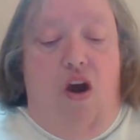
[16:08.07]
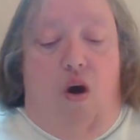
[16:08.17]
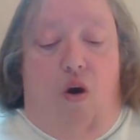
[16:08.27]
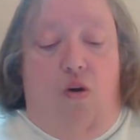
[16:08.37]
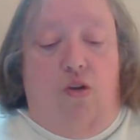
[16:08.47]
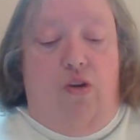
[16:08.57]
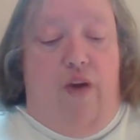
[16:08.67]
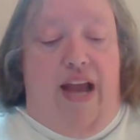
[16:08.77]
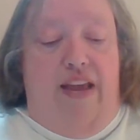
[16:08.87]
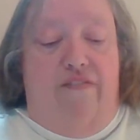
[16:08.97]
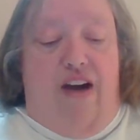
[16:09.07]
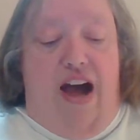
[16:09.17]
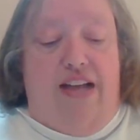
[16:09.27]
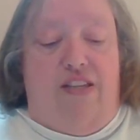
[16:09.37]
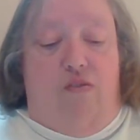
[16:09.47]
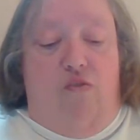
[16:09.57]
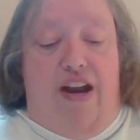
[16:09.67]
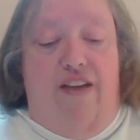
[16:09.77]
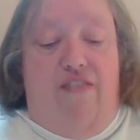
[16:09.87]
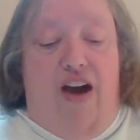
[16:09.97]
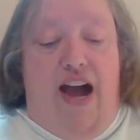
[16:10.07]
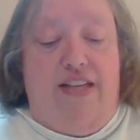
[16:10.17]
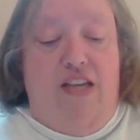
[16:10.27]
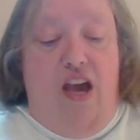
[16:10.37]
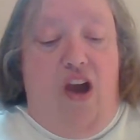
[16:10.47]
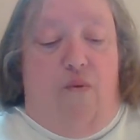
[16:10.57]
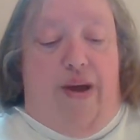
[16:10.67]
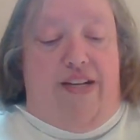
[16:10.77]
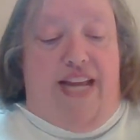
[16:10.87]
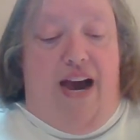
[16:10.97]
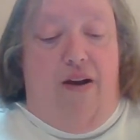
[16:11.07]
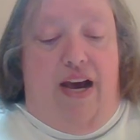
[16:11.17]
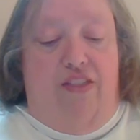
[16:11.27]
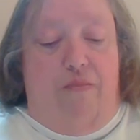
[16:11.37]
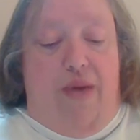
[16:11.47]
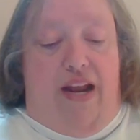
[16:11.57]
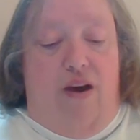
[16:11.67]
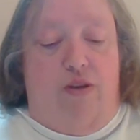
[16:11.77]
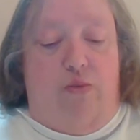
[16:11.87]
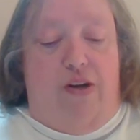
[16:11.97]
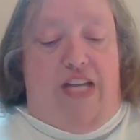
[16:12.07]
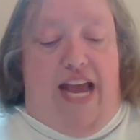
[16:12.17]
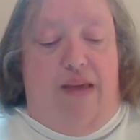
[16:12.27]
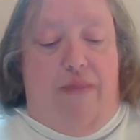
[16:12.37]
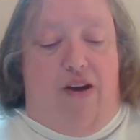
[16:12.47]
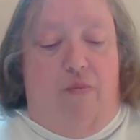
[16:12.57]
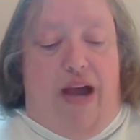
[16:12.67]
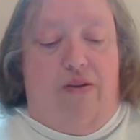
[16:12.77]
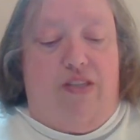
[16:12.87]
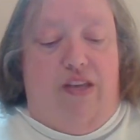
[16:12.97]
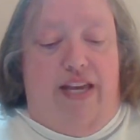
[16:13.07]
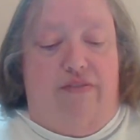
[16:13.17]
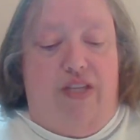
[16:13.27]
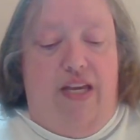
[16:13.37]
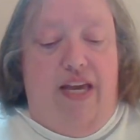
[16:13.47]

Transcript: Old Granny Fox and Reddy Fox went down on the meadows where Danny Meadow Mouse lives.